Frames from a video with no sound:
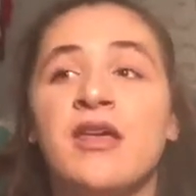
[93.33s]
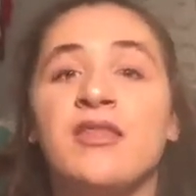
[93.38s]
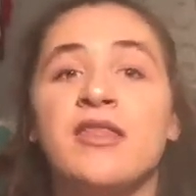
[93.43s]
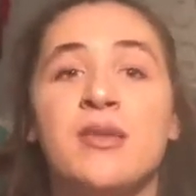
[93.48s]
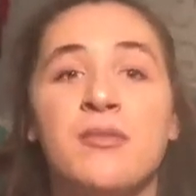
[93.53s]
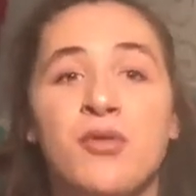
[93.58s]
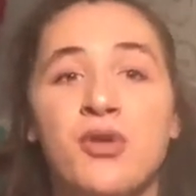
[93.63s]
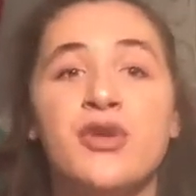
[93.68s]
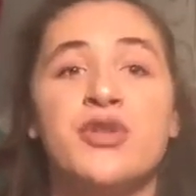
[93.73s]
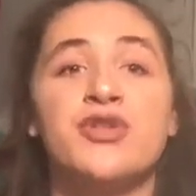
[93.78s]

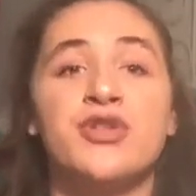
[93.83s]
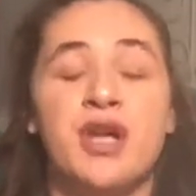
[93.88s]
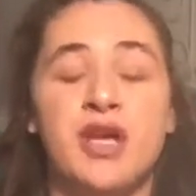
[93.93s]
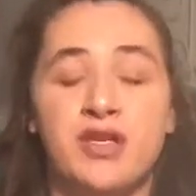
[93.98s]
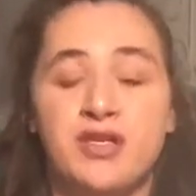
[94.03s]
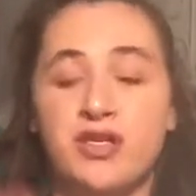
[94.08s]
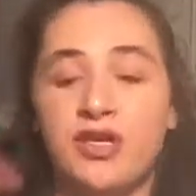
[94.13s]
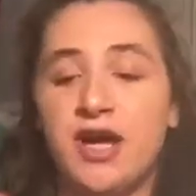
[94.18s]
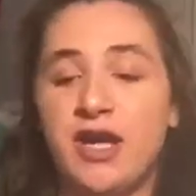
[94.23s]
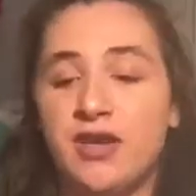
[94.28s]
The
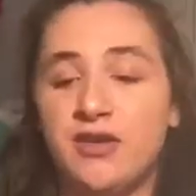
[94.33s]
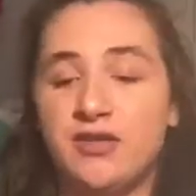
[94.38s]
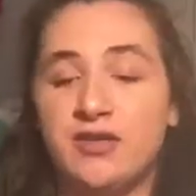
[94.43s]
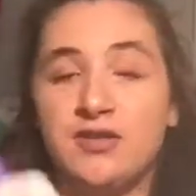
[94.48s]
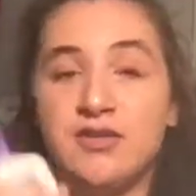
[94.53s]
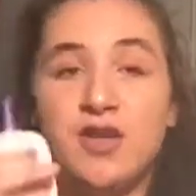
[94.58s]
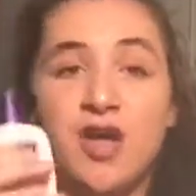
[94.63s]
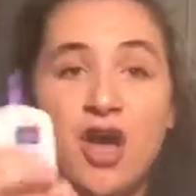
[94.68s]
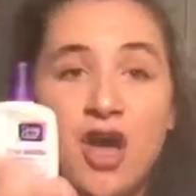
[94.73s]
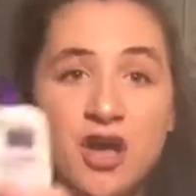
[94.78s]
moisturizer I use
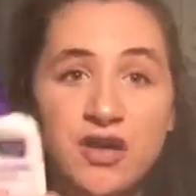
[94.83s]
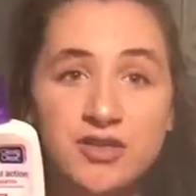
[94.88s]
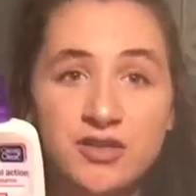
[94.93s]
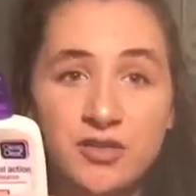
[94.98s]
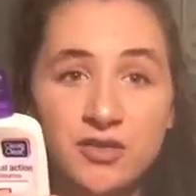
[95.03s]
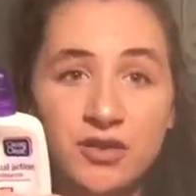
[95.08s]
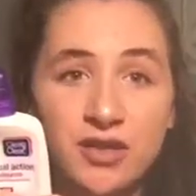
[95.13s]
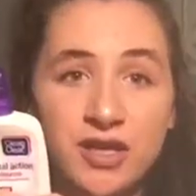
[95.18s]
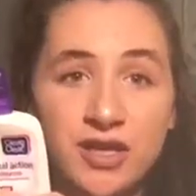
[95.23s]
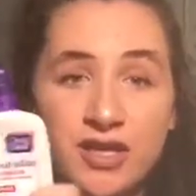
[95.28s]
is
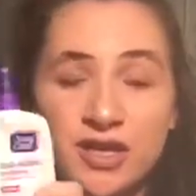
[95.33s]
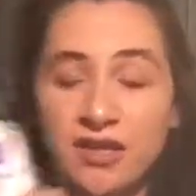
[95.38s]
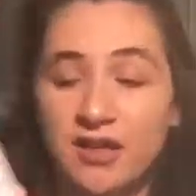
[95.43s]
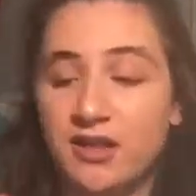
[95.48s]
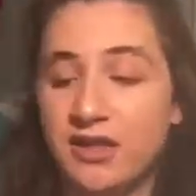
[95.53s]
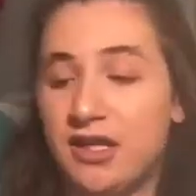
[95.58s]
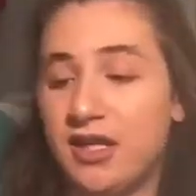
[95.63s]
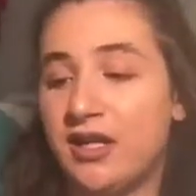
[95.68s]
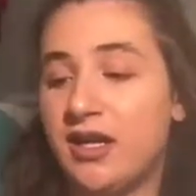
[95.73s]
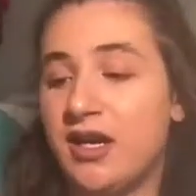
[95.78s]
also Clean and
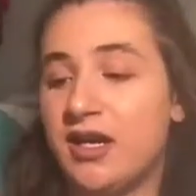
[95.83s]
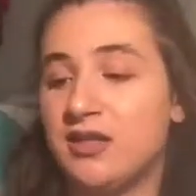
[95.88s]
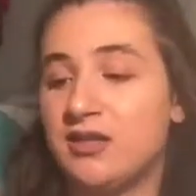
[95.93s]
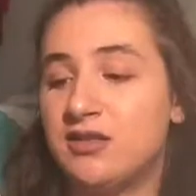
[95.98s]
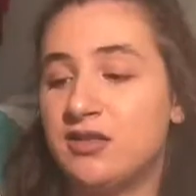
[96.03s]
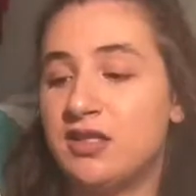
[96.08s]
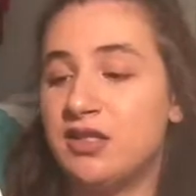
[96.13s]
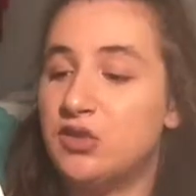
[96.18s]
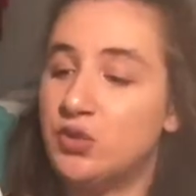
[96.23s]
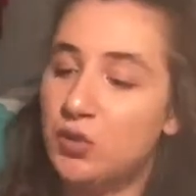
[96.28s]
Clear. It
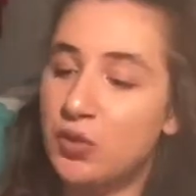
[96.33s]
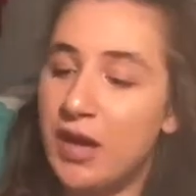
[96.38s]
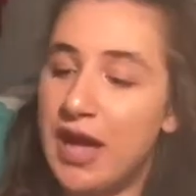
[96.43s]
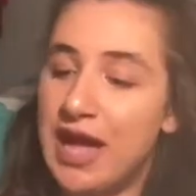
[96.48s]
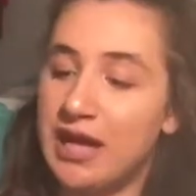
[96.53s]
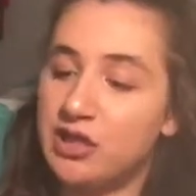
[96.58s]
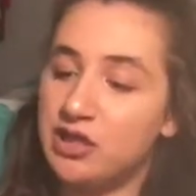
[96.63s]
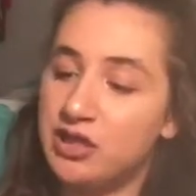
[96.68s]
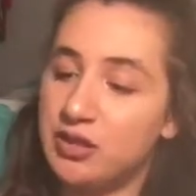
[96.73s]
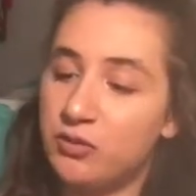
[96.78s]
is the Dual
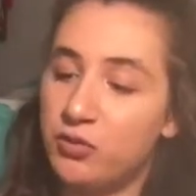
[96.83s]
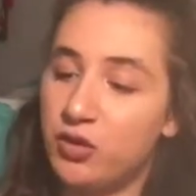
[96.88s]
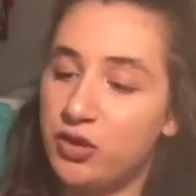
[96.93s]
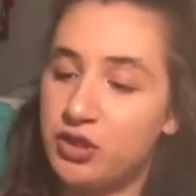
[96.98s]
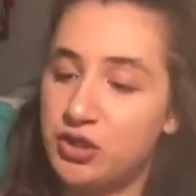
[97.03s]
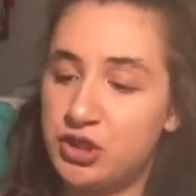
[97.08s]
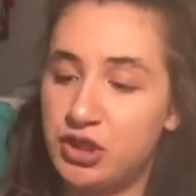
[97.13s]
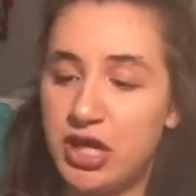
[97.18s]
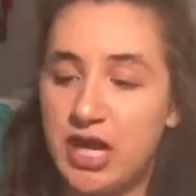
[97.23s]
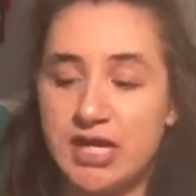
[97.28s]
Action
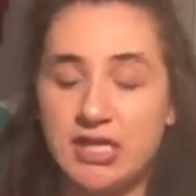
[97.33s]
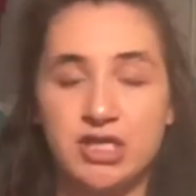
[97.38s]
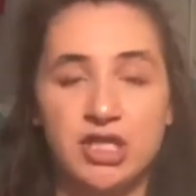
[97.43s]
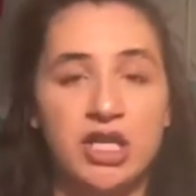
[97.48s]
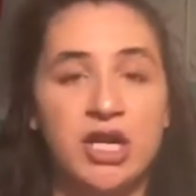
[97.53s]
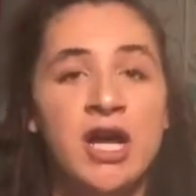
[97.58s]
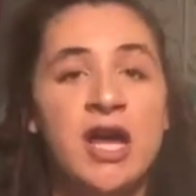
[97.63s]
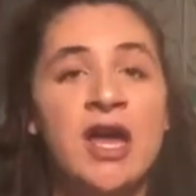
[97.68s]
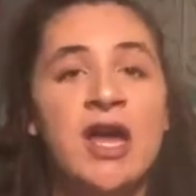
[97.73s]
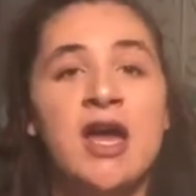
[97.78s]

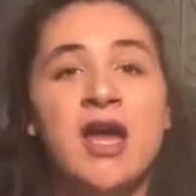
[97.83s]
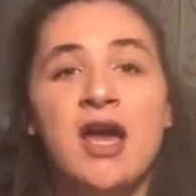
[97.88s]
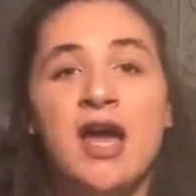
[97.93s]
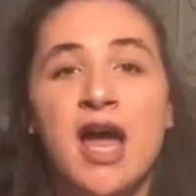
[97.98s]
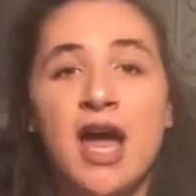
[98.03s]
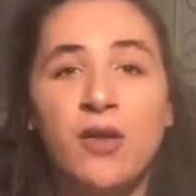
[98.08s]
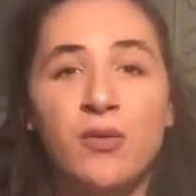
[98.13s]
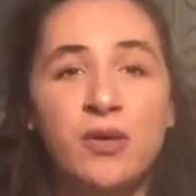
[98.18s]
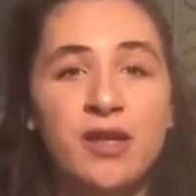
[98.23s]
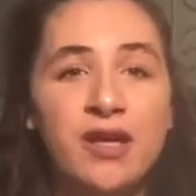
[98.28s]
Moisturizer.
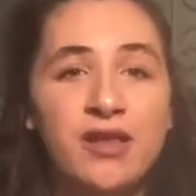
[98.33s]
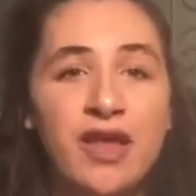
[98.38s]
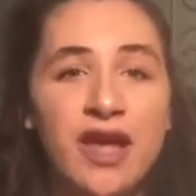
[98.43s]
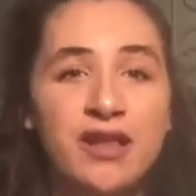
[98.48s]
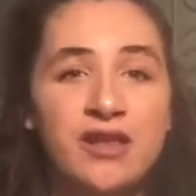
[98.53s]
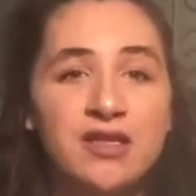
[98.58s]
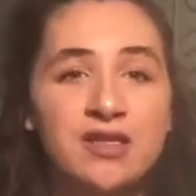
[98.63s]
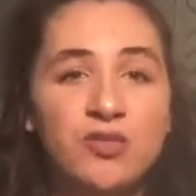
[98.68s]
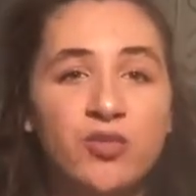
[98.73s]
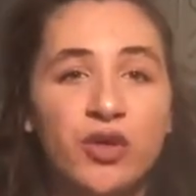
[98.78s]
I really
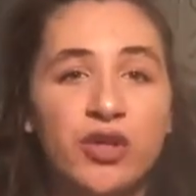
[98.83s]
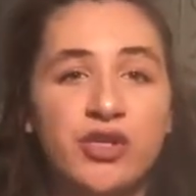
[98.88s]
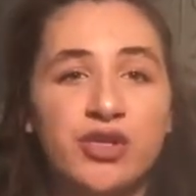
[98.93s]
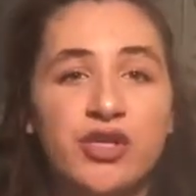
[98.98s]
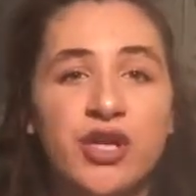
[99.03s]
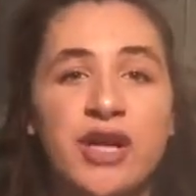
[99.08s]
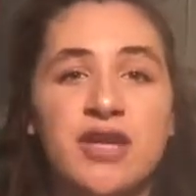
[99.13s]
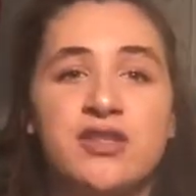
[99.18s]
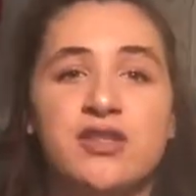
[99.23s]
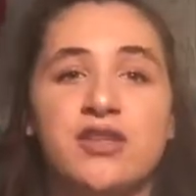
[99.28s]
like this
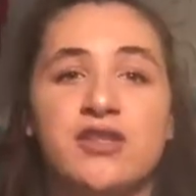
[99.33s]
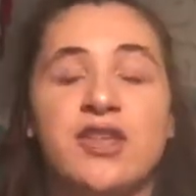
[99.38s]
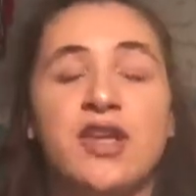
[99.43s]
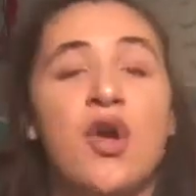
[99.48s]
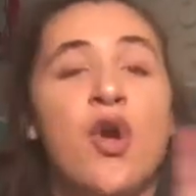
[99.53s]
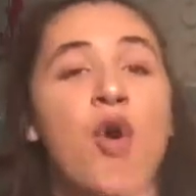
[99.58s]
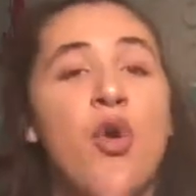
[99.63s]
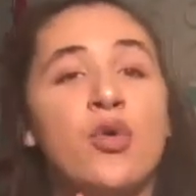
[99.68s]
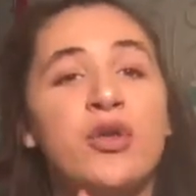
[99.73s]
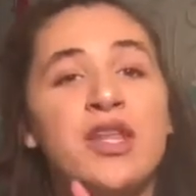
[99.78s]
moisturizer.
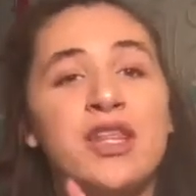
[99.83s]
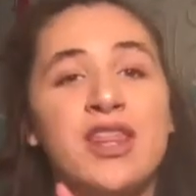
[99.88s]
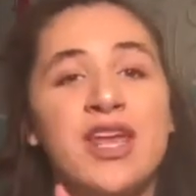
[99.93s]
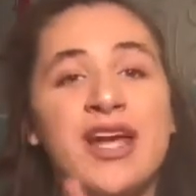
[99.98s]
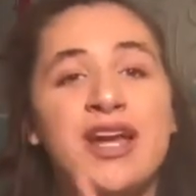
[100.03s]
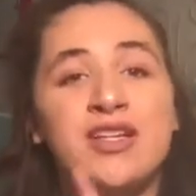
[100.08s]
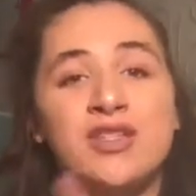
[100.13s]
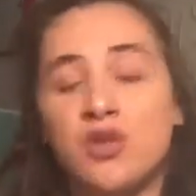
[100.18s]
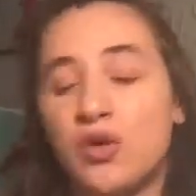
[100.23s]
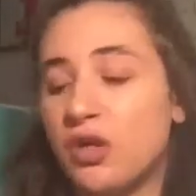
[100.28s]
The only thing
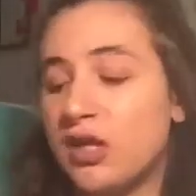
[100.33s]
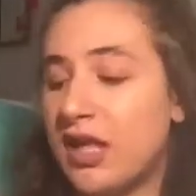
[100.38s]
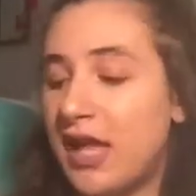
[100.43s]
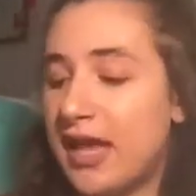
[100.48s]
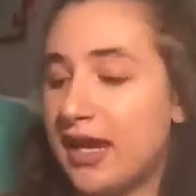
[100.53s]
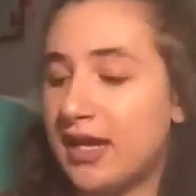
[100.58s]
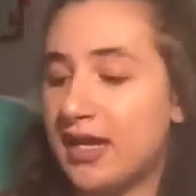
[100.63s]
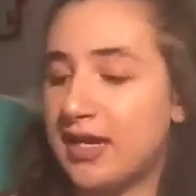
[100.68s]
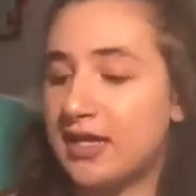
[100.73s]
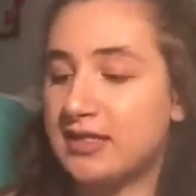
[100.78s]
I don't
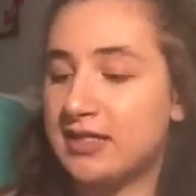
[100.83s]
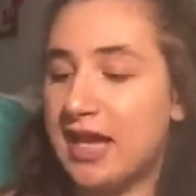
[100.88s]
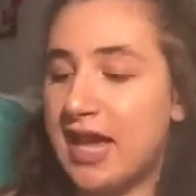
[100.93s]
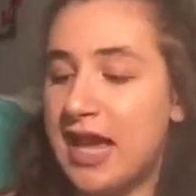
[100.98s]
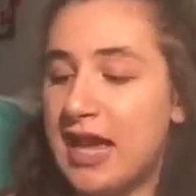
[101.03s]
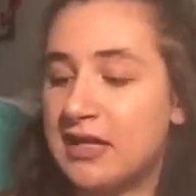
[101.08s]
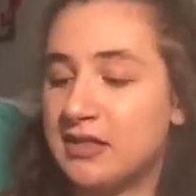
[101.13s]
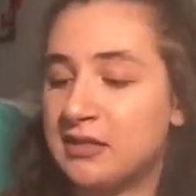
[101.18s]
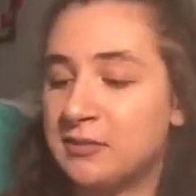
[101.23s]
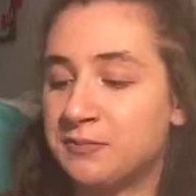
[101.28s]
like is it
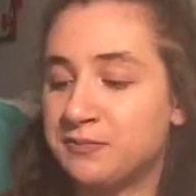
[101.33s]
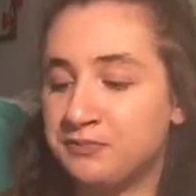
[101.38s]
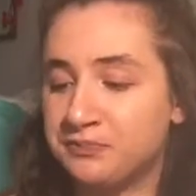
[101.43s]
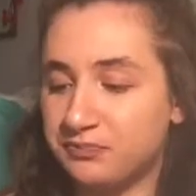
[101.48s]
has